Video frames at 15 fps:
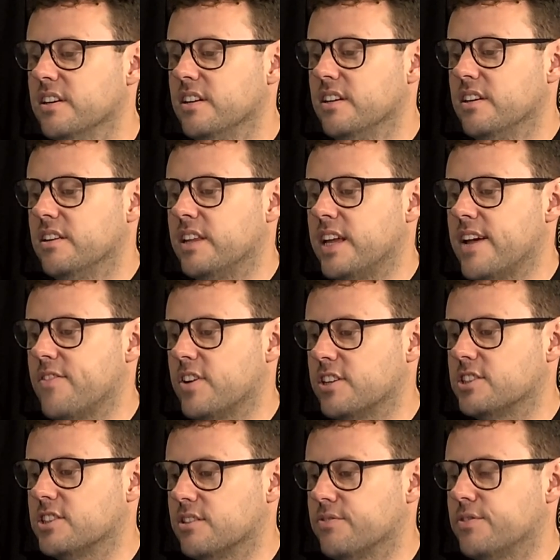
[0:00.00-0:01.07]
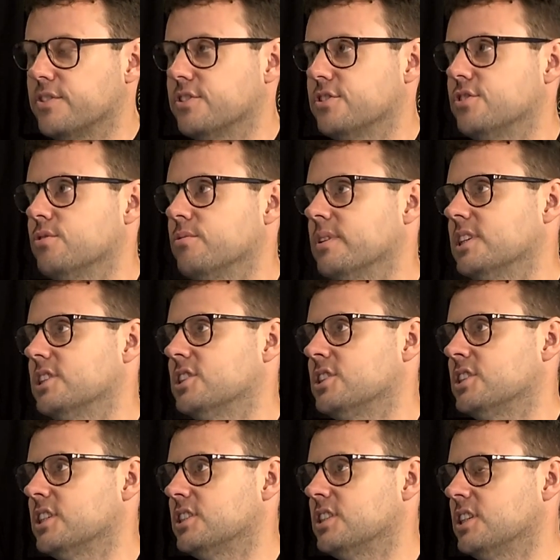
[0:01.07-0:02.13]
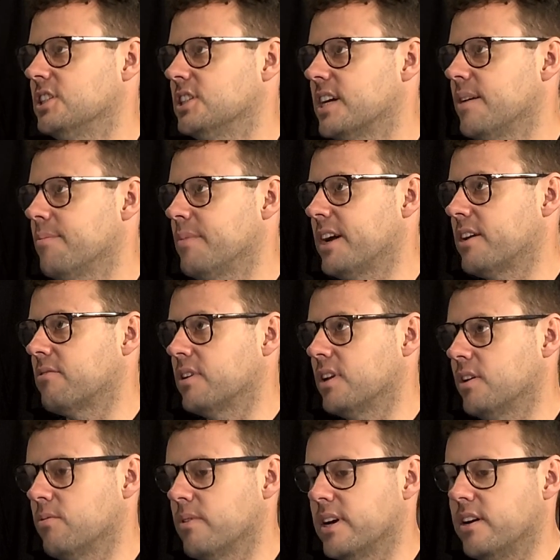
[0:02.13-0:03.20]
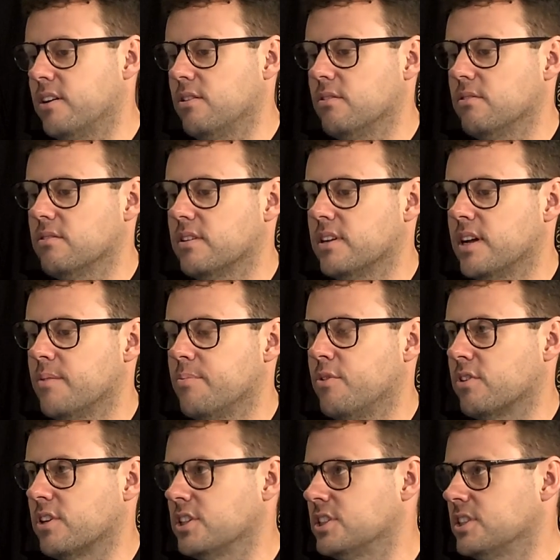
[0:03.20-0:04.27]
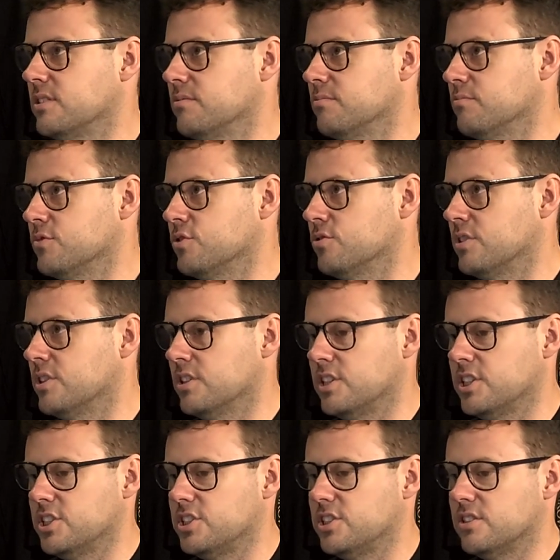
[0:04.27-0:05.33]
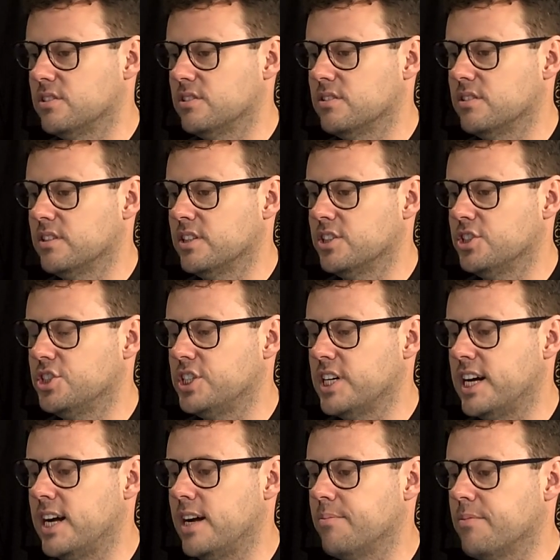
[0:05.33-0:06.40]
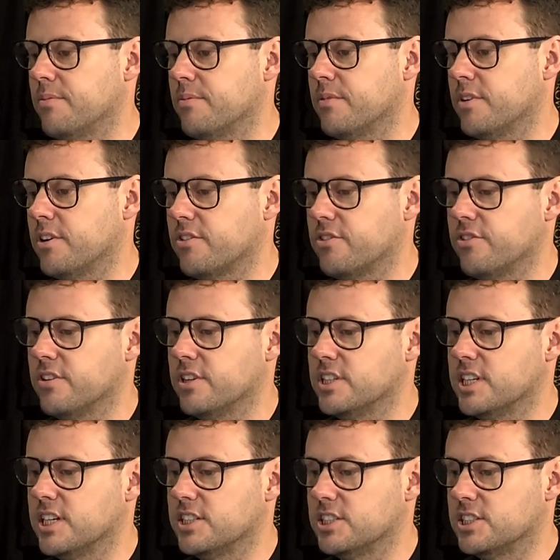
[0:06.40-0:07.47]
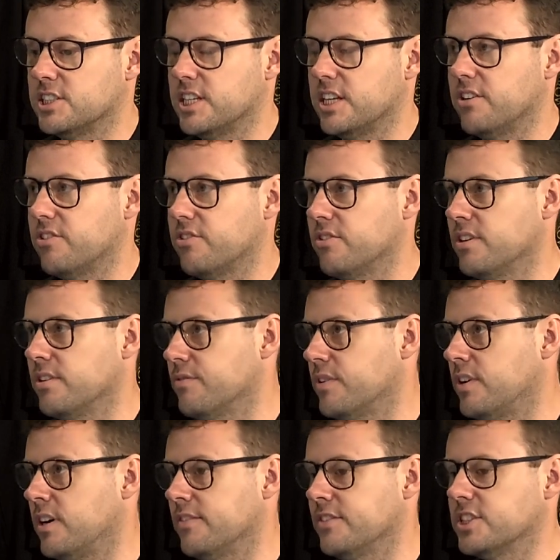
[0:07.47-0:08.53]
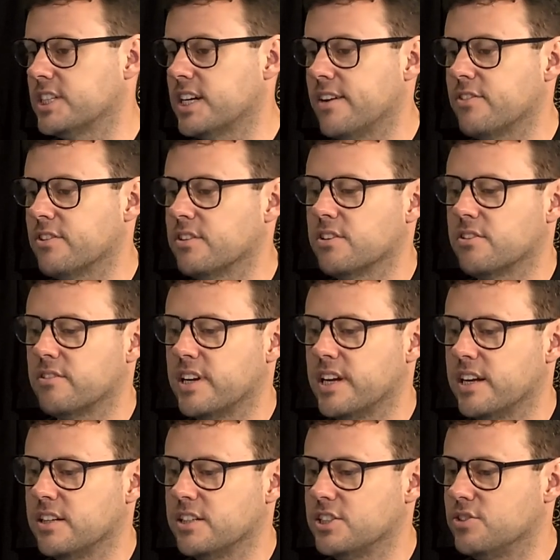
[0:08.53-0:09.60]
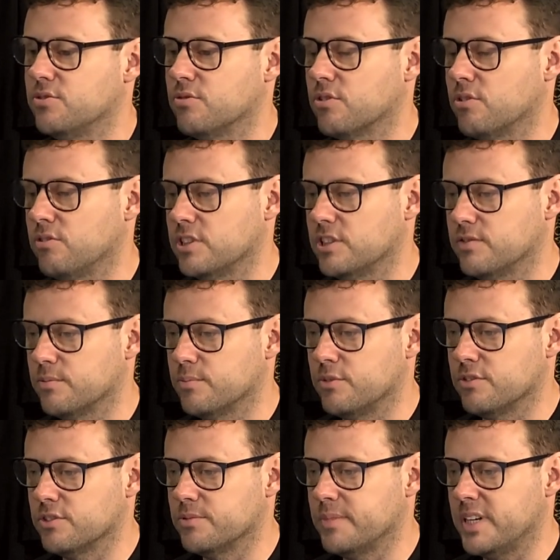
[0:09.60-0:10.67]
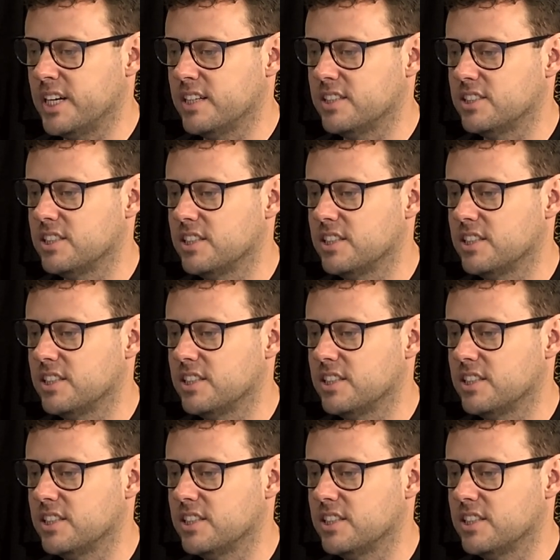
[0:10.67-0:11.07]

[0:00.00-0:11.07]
the evidence of the first 2 weeks suggested he's come back really well. Body's in good condition. He's sharp. 30 touches, then 35. He's covering the ground. He's still got all these football smarts.